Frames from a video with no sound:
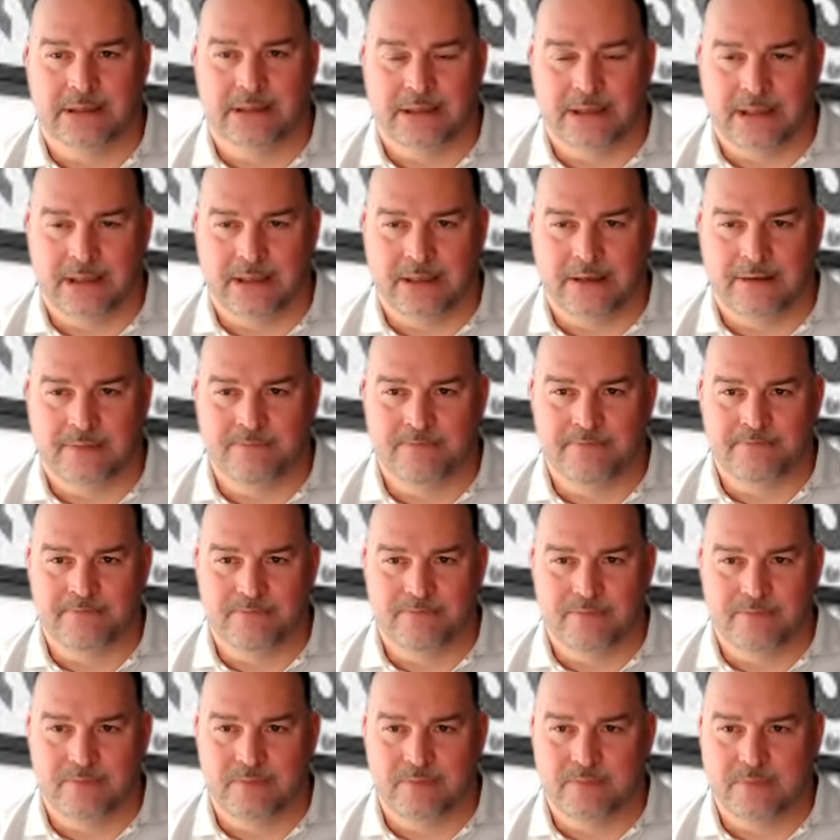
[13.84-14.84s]

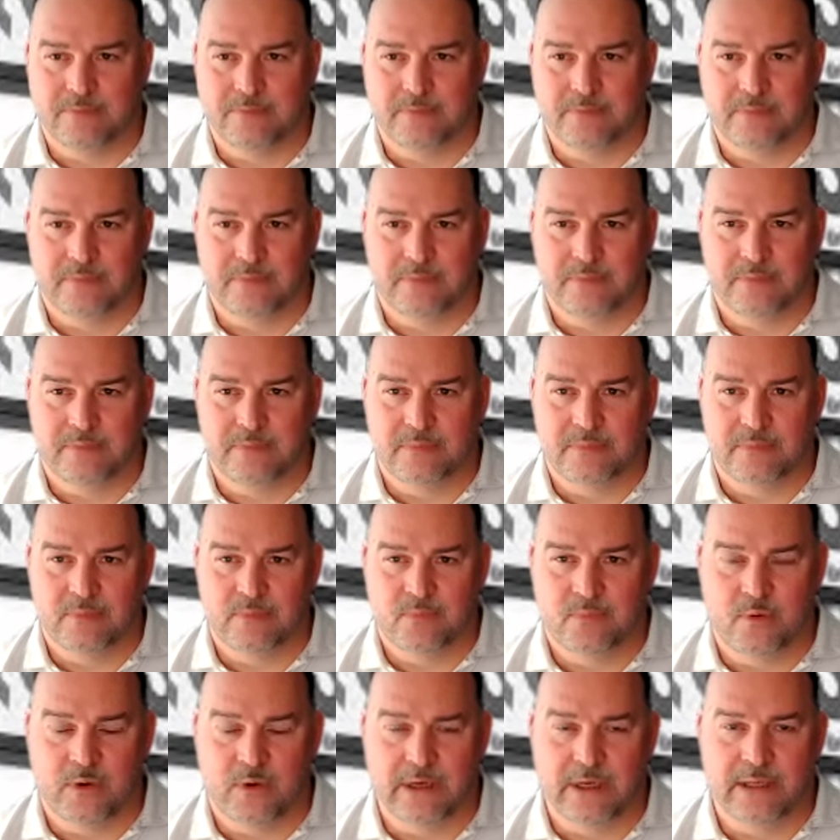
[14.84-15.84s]

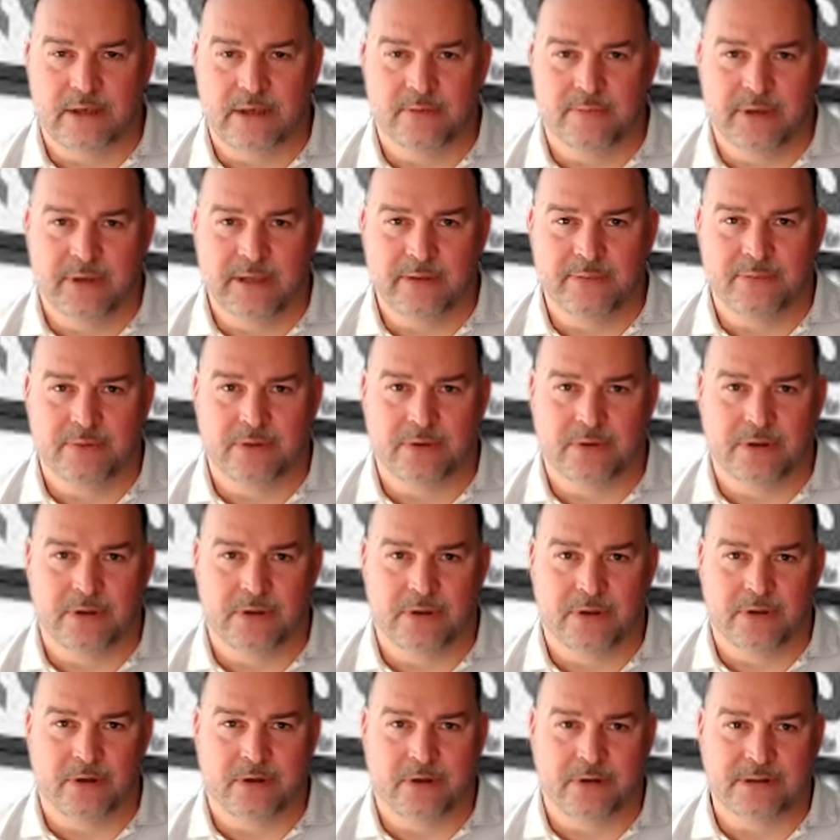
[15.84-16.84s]
what other
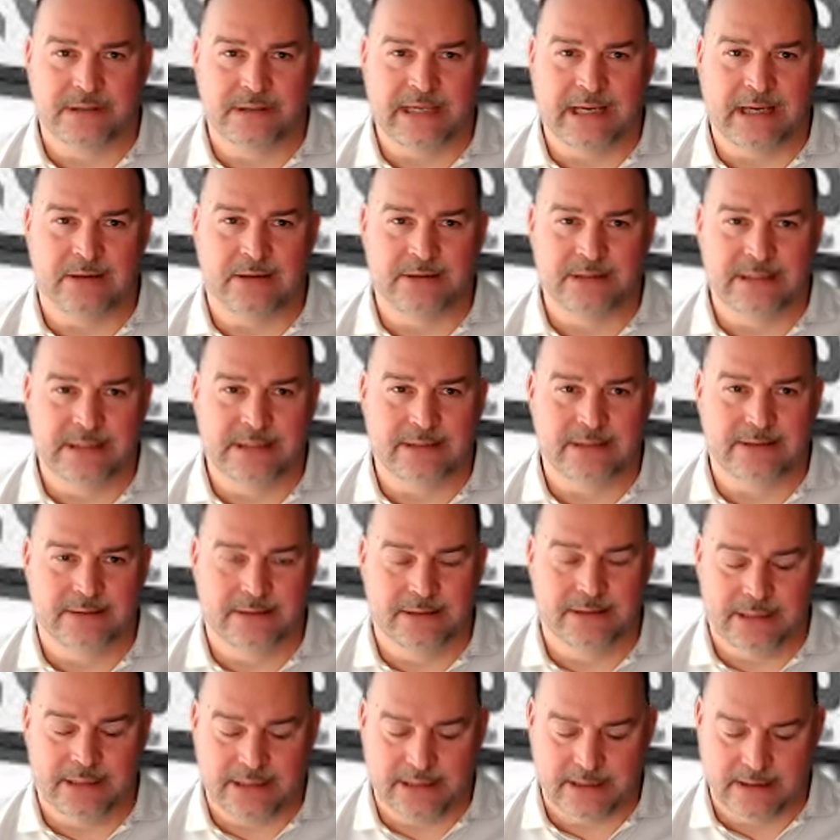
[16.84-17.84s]
people are touting.
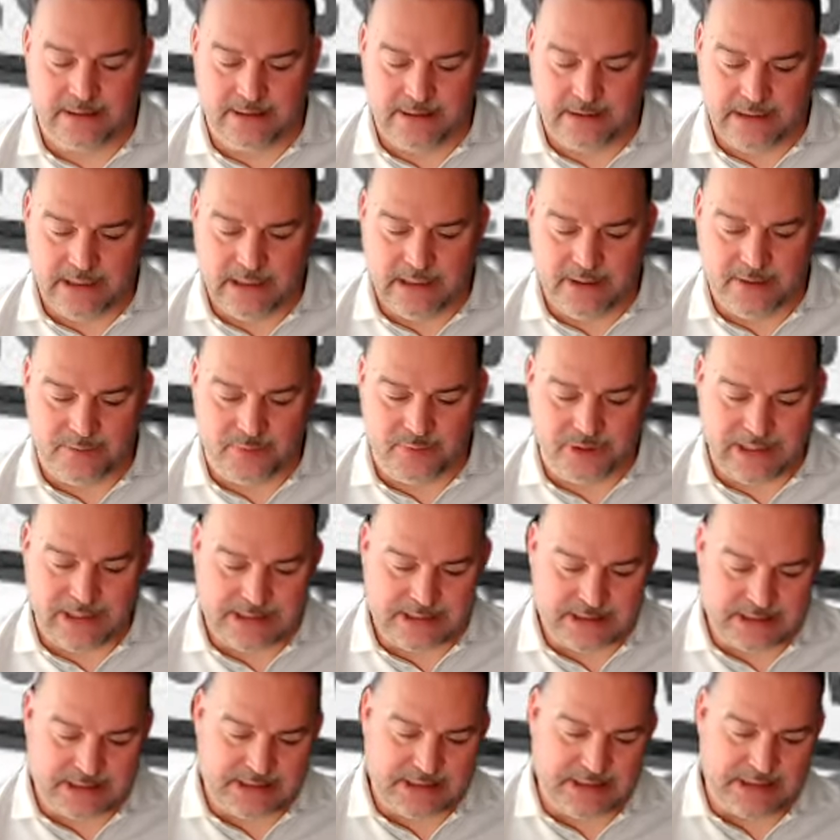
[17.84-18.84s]
Other
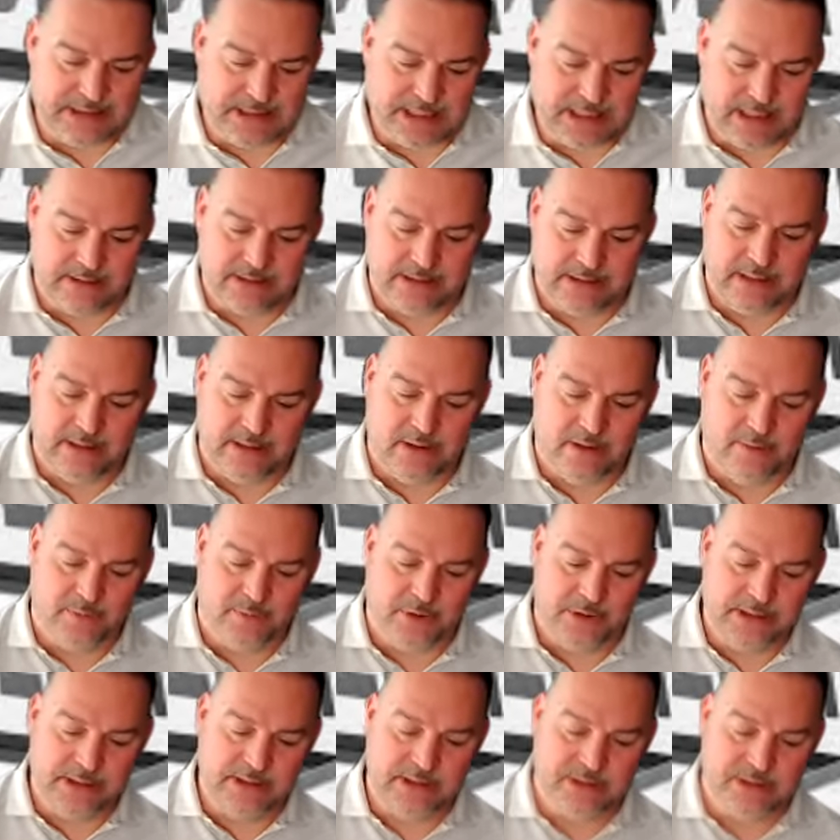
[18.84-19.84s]
processes out there are
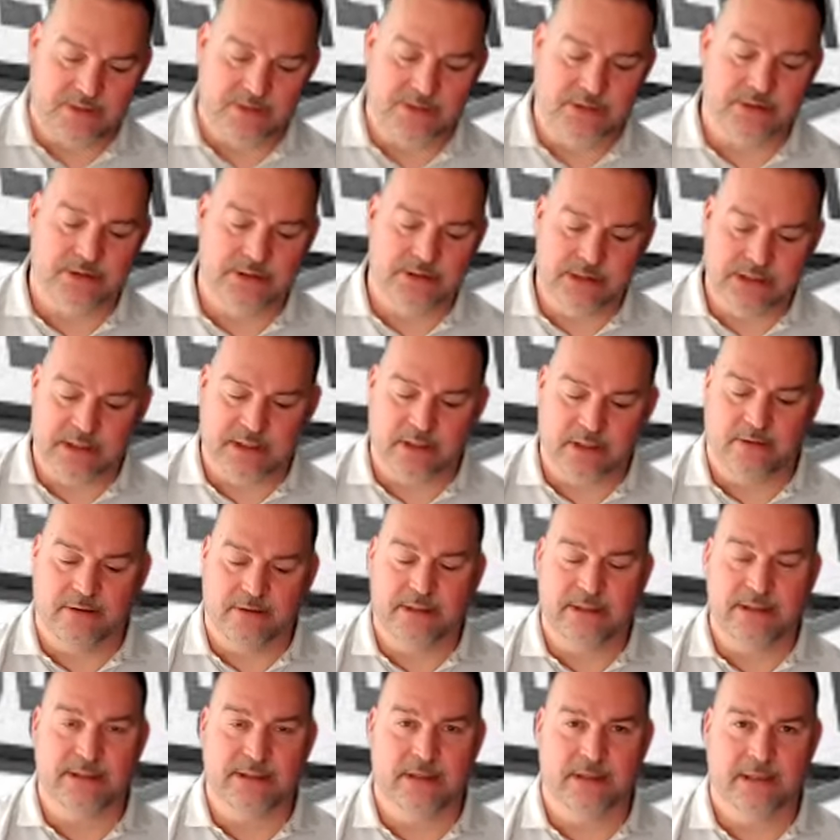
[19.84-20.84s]
putting social
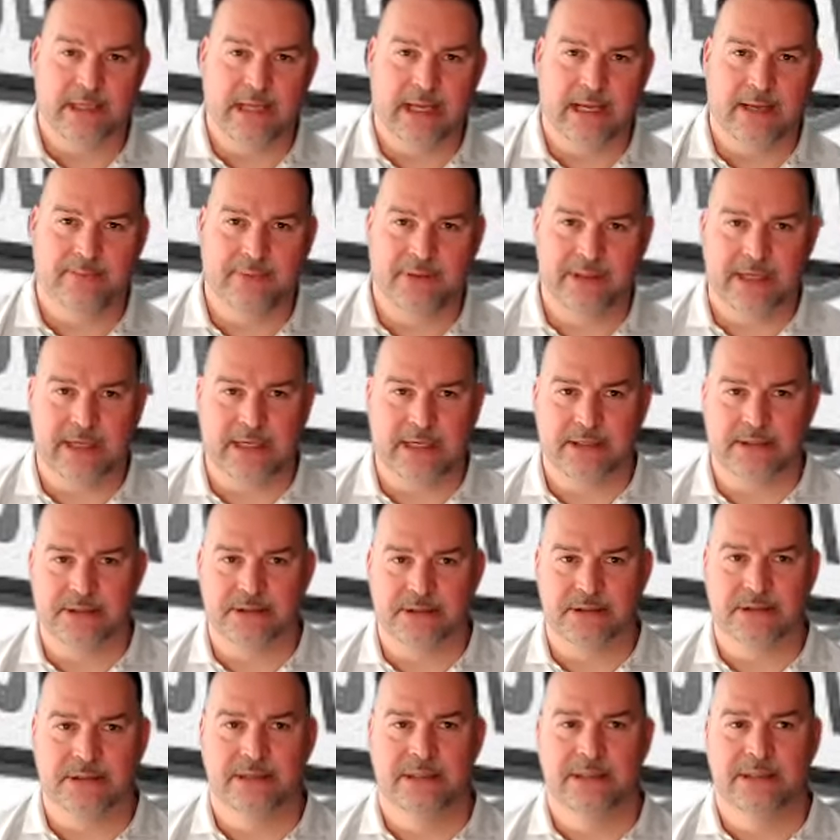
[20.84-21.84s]
securities on the
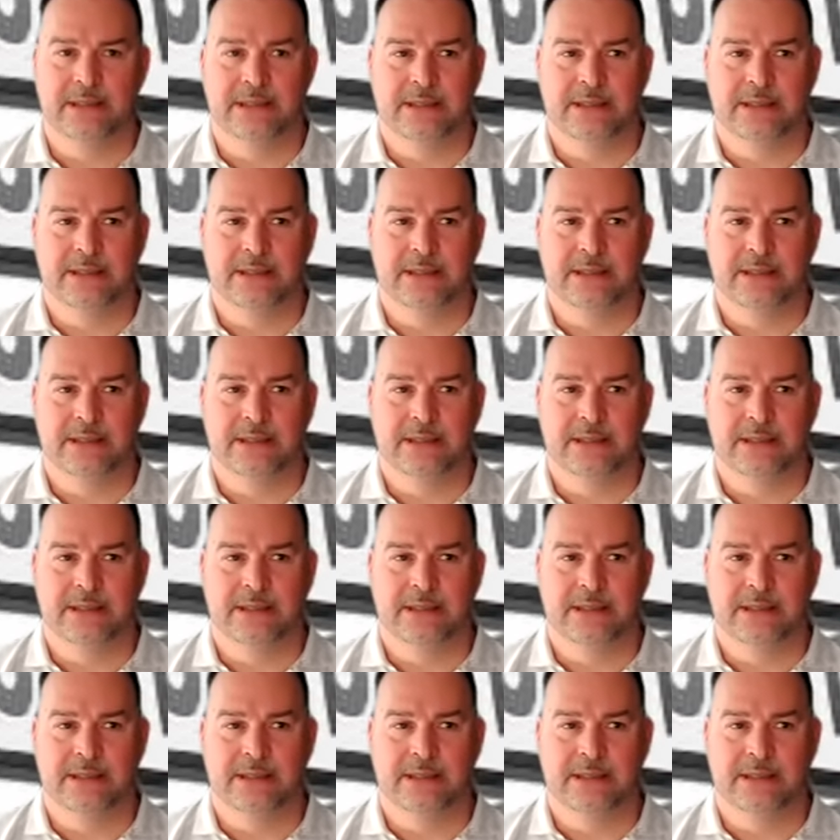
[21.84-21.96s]
application.